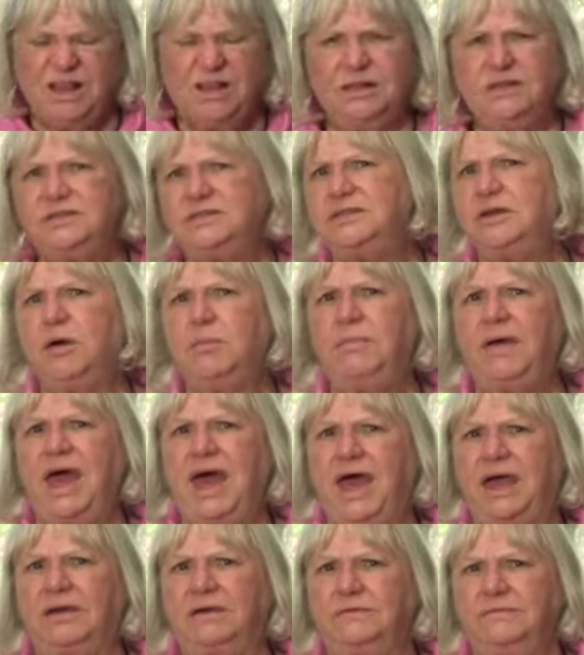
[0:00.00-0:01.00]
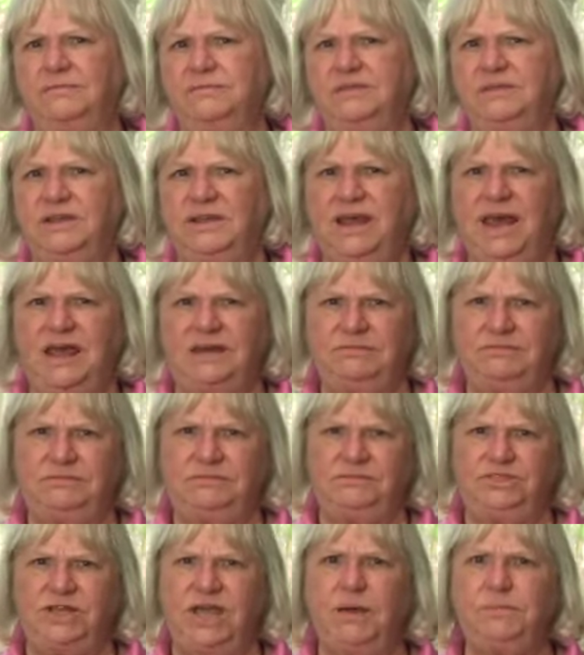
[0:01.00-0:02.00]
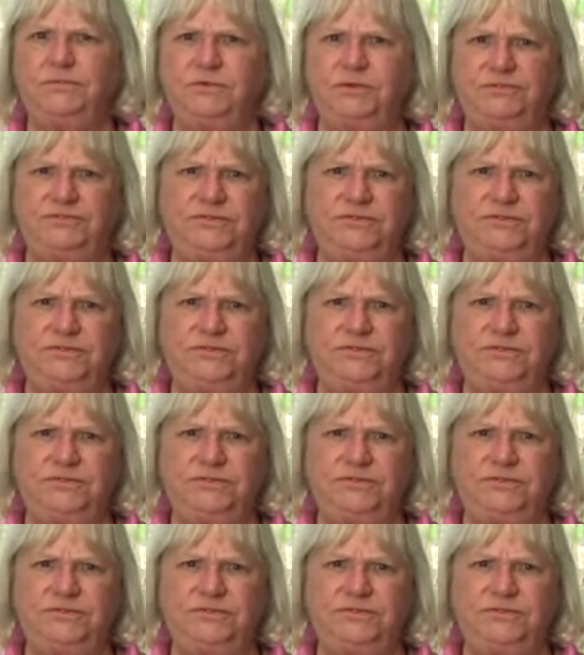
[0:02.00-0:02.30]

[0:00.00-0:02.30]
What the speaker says: Let's go back to that chapter